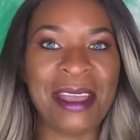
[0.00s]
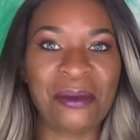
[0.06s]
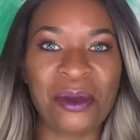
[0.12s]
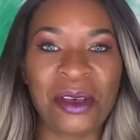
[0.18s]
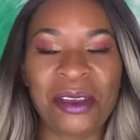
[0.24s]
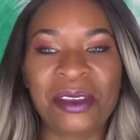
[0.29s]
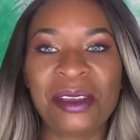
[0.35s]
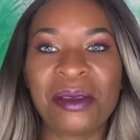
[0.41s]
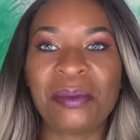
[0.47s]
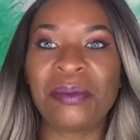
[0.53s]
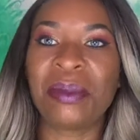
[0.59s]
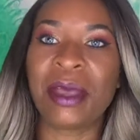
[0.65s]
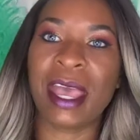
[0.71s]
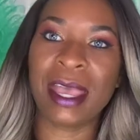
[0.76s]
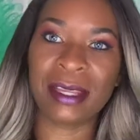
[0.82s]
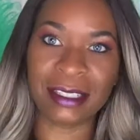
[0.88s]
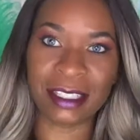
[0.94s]
welcome
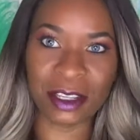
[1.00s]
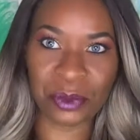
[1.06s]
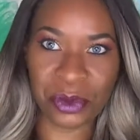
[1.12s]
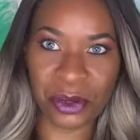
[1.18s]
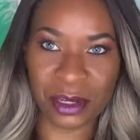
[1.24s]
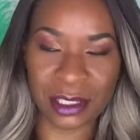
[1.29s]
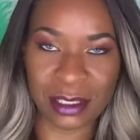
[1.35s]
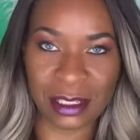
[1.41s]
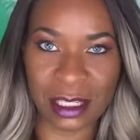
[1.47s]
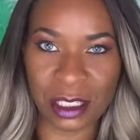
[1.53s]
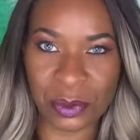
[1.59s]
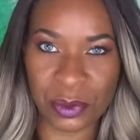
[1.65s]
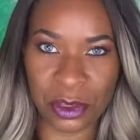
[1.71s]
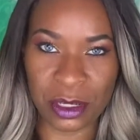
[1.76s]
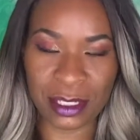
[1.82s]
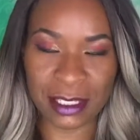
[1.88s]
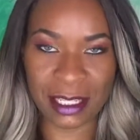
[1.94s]
back to Princess
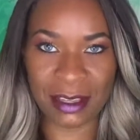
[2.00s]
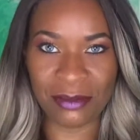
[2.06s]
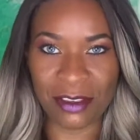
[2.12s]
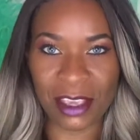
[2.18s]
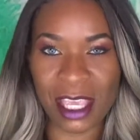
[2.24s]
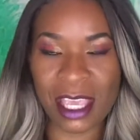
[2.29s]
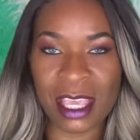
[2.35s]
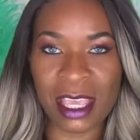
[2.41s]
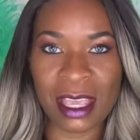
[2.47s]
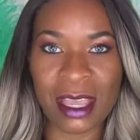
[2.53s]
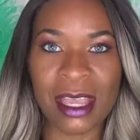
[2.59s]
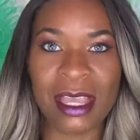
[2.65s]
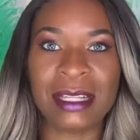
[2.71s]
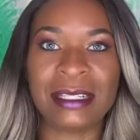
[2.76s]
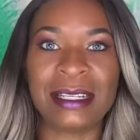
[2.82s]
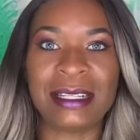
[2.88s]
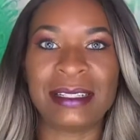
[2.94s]
Beauty TV.
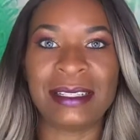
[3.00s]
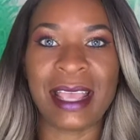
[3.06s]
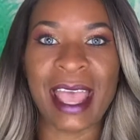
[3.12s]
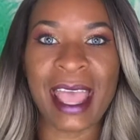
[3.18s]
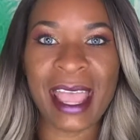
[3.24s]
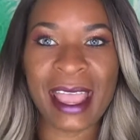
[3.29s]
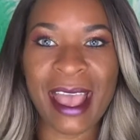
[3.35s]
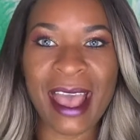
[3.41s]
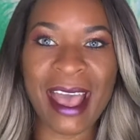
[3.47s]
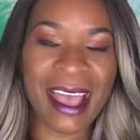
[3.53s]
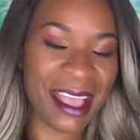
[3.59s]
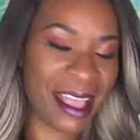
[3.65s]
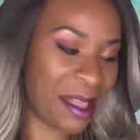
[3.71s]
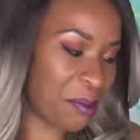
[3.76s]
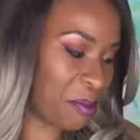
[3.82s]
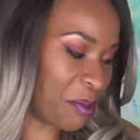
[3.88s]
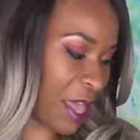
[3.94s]
Today I
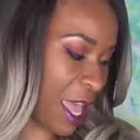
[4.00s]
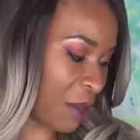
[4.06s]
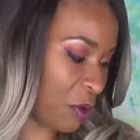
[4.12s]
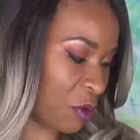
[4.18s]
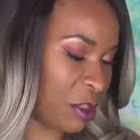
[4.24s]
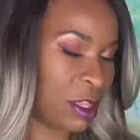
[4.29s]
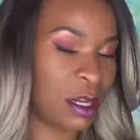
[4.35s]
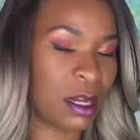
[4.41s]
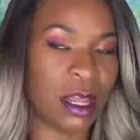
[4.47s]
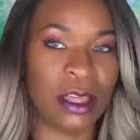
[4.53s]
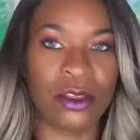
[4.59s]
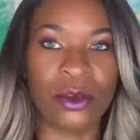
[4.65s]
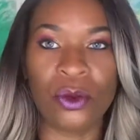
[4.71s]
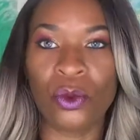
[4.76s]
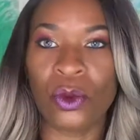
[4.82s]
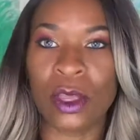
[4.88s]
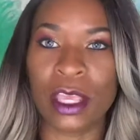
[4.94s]
am back with another
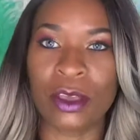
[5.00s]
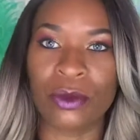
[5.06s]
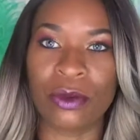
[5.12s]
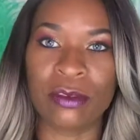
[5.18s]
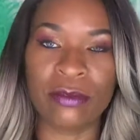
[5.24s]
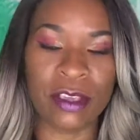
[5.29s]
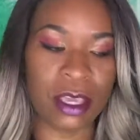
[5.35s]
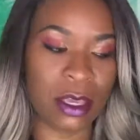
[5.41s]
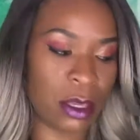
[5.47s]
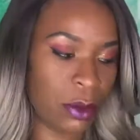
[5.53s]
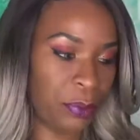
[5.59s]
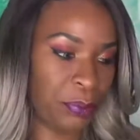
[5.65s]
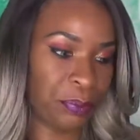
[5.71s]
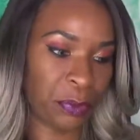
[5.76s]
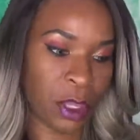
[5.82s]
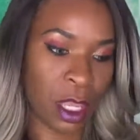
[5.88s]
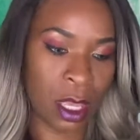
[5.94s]
wig review.
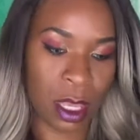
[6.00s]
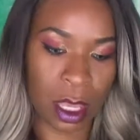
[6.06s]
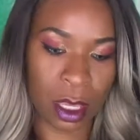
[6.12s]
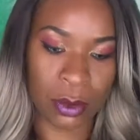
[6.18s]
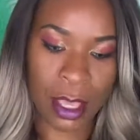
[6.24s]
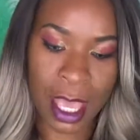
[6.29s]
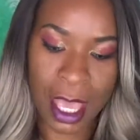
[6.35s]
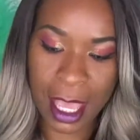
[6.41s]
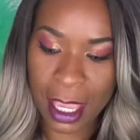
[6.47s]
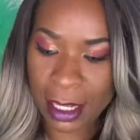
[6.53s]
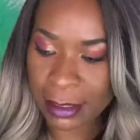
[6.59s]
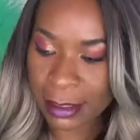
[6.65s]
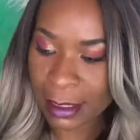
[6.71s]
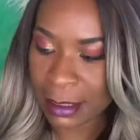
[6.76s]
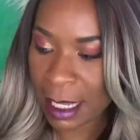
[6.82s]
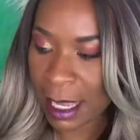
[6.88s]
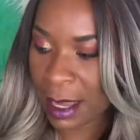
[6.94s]
Okay,
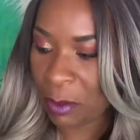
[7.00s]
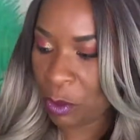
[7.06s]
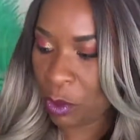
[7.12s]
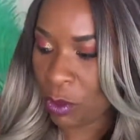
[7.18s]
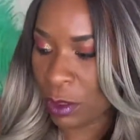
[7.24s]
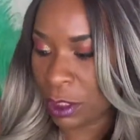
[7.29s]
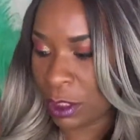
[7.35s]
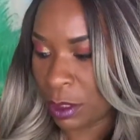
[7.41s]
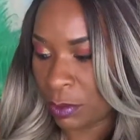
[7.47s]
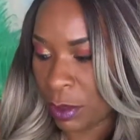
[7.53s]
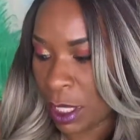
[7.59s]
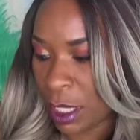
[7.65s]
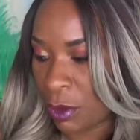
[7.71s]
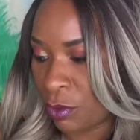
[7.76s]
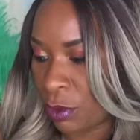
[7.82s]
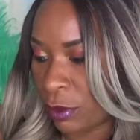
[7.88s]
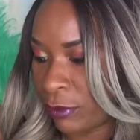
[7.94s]
today I'm going to
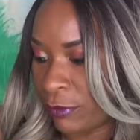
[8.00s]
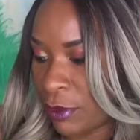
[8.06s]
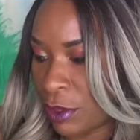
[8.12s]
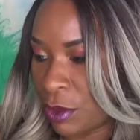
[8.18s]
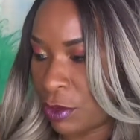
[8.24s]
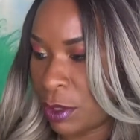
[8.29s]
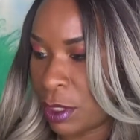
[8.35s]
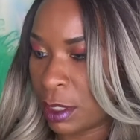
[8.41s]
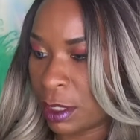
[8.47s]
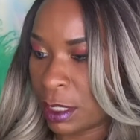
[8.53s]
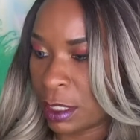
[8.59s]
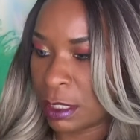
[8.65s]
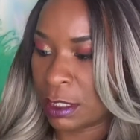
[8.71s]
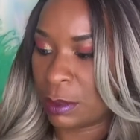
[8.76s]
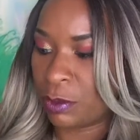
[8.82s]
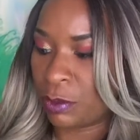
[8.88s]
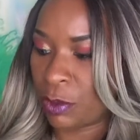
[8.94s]
be reviewing
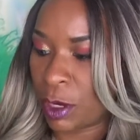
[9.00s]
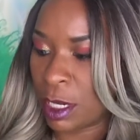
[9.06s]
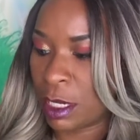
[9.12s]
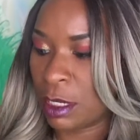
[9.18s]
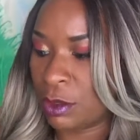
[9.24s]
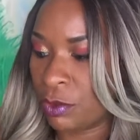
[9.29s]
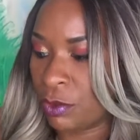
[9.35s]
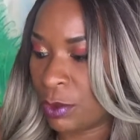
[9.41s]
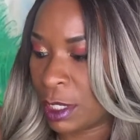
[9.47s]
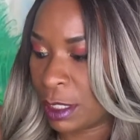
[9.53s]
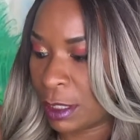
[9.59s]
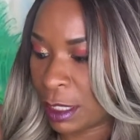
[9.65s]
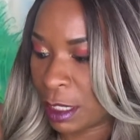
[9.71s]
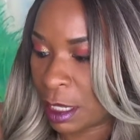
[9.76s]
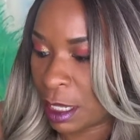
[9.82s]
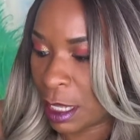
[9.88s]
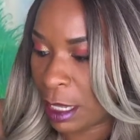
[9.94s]
this brand new wig
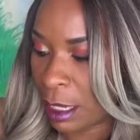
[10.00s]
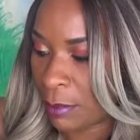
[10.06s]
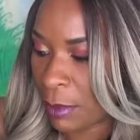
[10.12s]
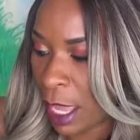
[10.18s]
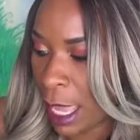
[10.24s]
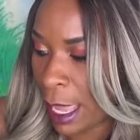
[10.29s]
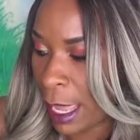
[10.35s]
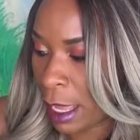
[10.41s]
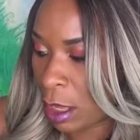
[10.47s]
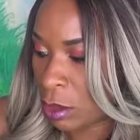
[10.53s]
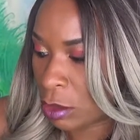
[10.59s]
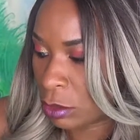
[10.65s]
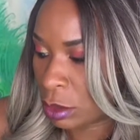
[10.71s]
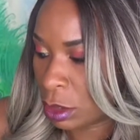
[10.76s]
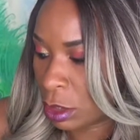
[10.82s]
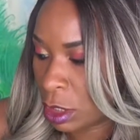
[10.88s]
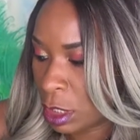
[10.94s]
that came
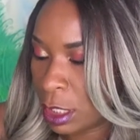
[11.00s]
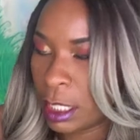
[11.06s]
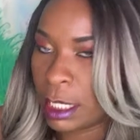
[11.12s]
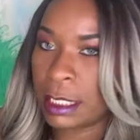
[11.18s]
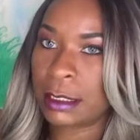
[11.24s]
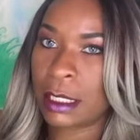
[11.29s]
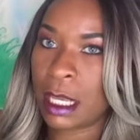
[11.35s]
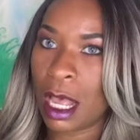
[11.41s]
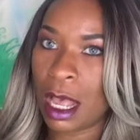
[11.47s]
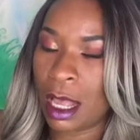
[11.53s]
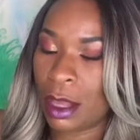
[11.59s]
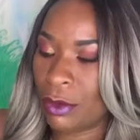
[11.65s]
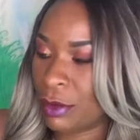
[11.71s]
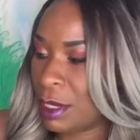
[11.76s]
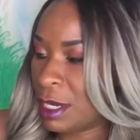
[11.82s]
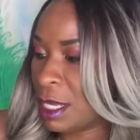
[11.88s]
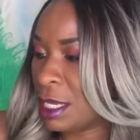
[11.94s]
out. It's called
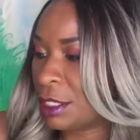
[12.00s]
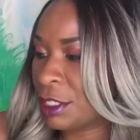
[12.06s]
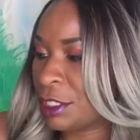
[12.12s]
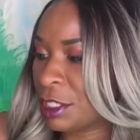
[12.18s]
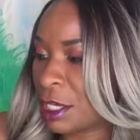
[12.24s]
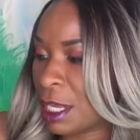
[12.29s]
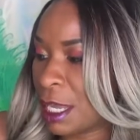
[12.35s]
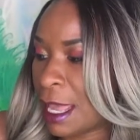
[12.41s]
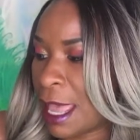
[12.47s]
Neesha